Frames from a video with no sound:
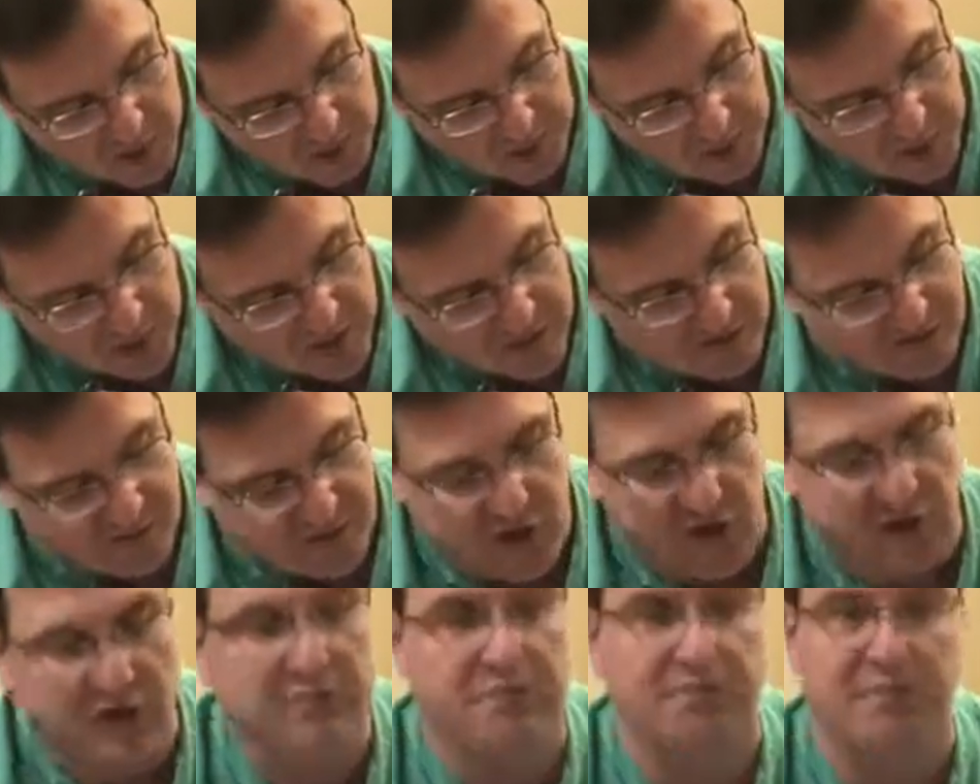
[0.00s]
up with the
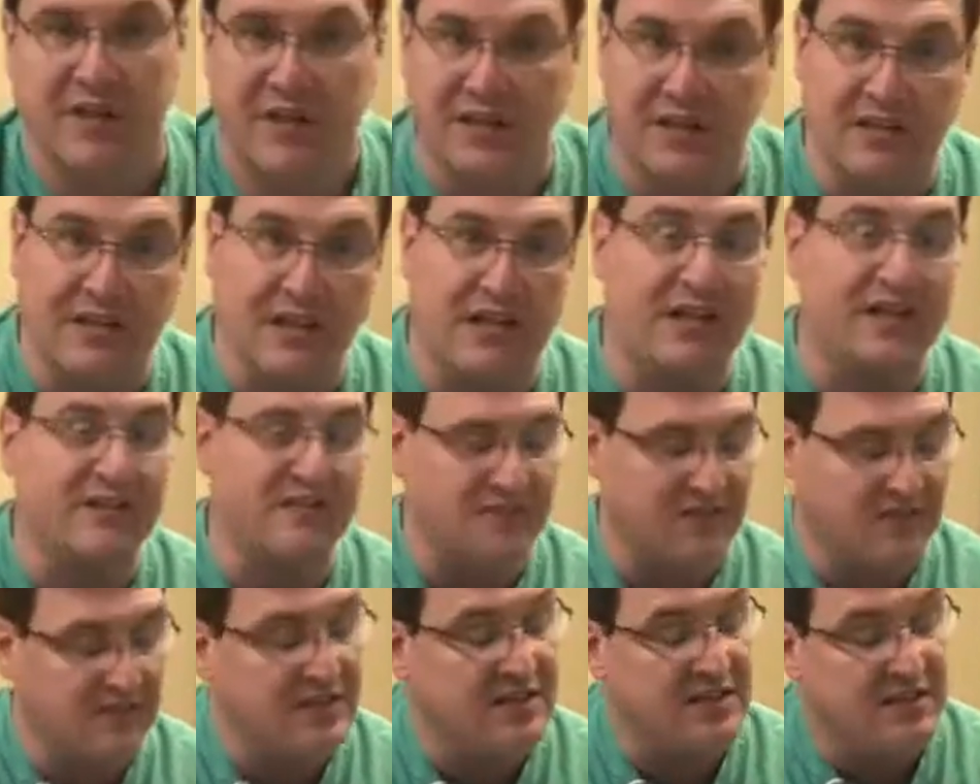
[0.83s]
foot, and
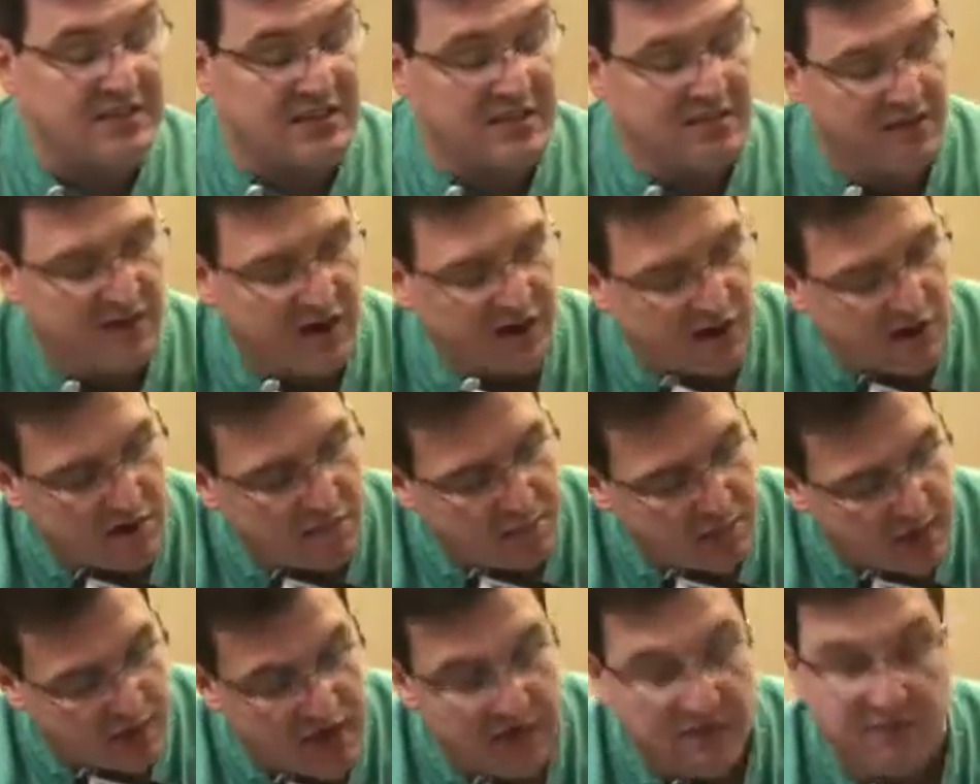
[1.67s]
yes, it is a very
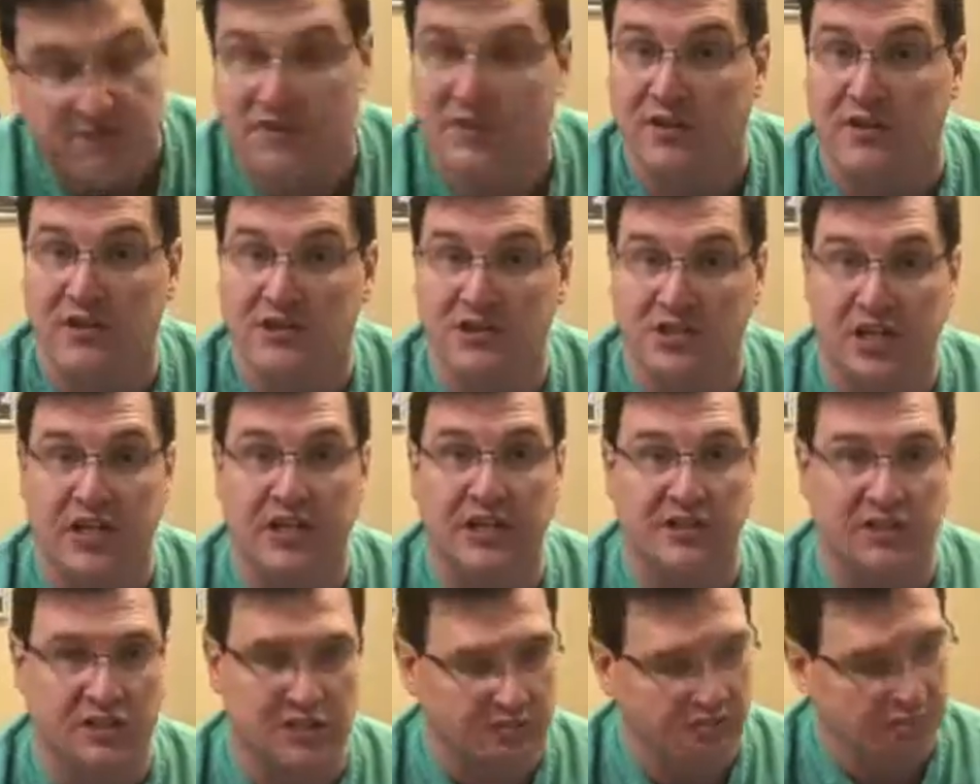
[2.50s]
painful
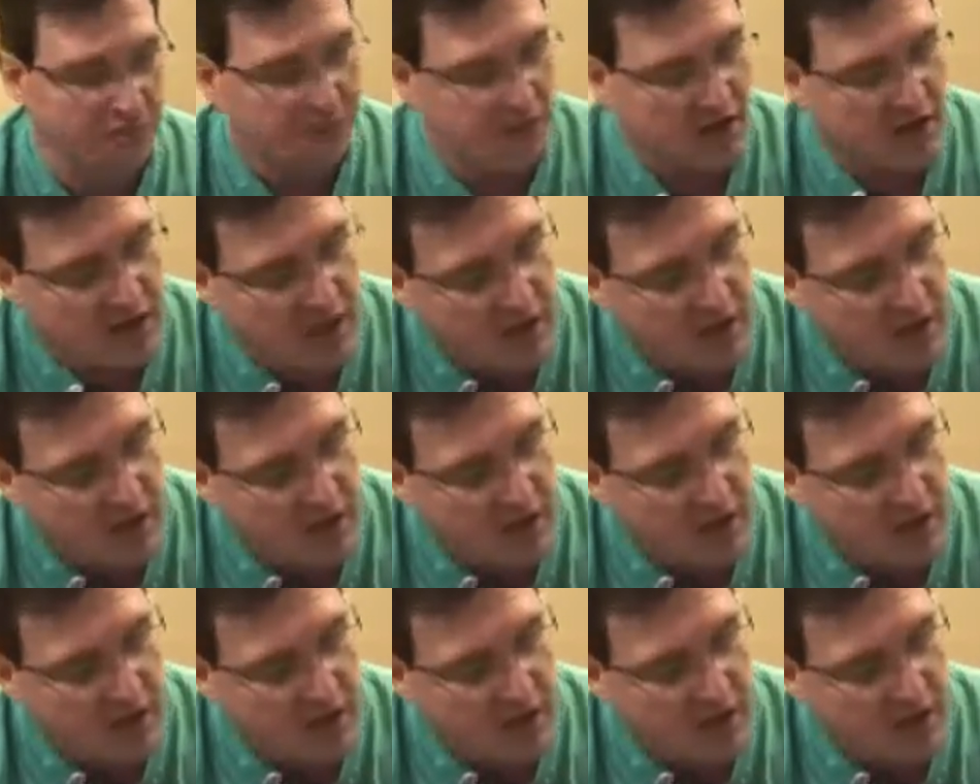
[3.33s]
injection.